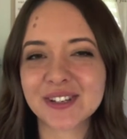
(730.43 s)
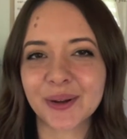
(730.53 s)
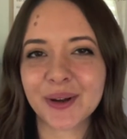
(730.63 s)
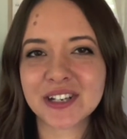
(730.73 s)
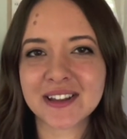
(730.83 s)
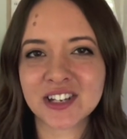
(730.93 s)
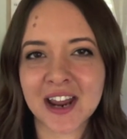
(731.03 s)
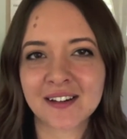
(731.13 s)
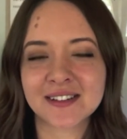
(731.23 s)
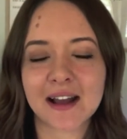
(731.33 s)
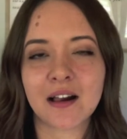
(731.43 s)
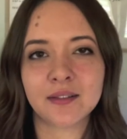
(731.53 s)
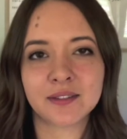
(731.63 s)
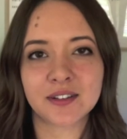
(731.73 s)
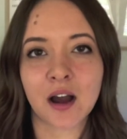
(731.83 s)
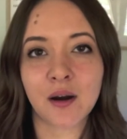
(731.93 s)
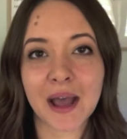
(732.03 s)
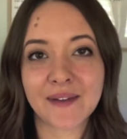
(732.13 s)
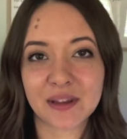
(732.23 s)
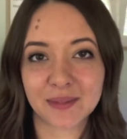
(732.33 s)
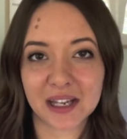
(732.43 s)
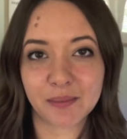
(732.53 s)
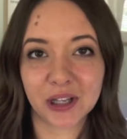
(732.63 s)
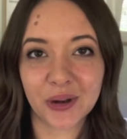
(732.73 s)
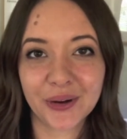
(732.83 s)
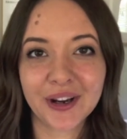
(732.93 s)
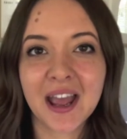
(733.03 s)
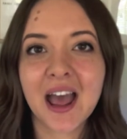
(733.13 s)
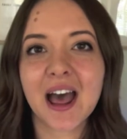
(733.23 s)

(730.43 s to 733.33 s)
so go check their channels out. I'll have them linked below.